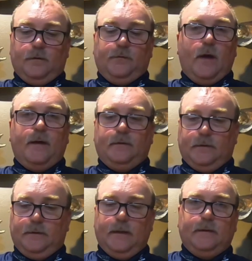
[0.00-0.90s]
designed
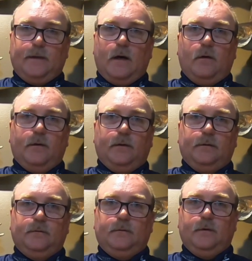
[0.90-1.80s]
to dig down
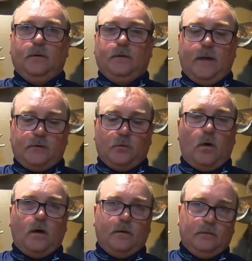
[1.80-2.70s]
and, you know, catch
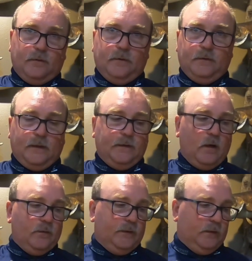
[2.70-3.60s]
water, dig
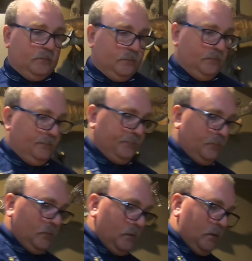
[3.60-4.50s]
down deep.
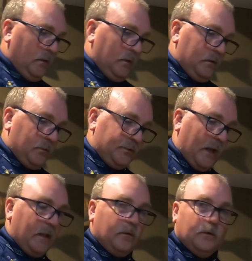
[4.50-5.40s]
Your
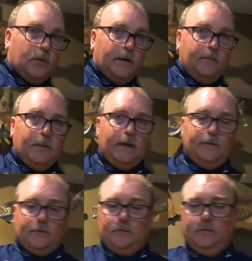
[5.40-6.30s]
shallower running
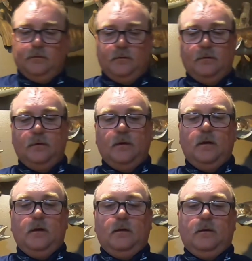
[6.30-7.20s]
baits,
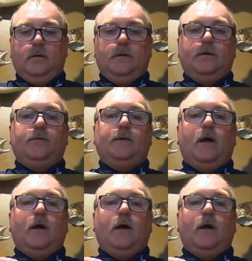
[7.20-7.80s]
you can see